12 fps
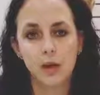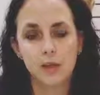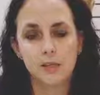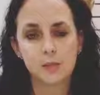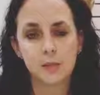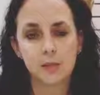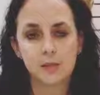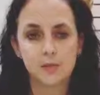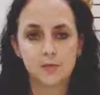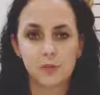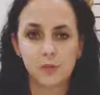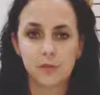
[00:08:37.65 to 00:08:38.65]
As well as
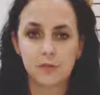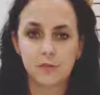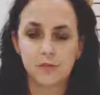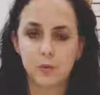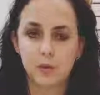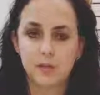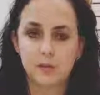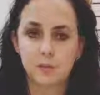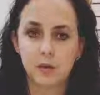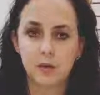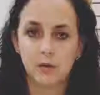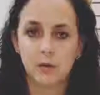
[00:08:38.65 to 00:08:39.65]
if you leave a
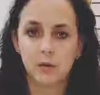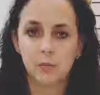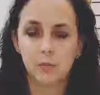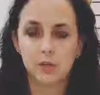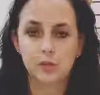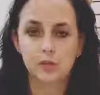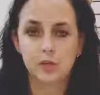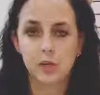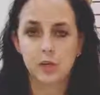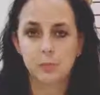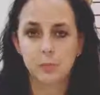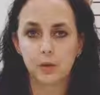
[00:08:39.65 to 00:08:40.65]
voicemail, we do
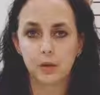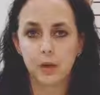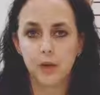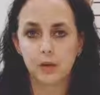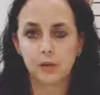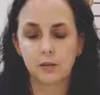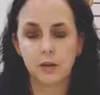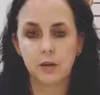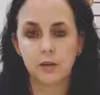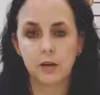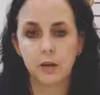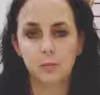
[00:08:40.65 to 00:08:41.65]
check it periodically
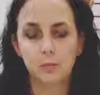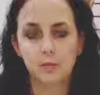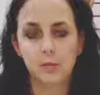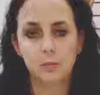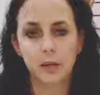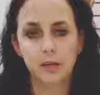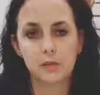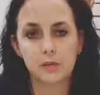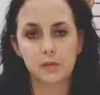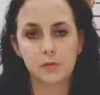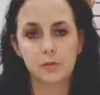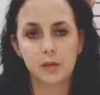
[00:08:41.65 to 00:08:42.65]
and are able to get back
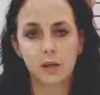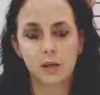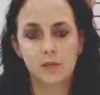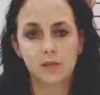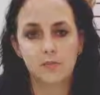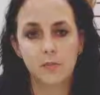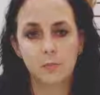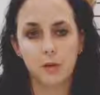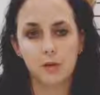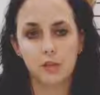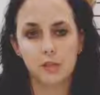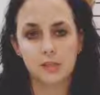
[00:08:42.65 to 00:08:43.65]
to you in case of
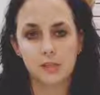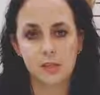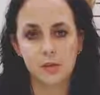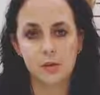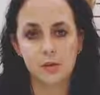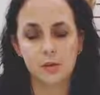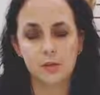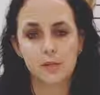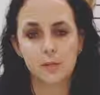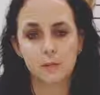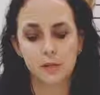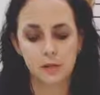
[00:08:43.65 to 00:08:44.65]
emergency or
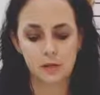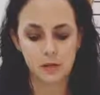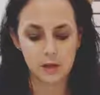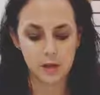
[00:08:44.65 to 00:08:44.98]
something.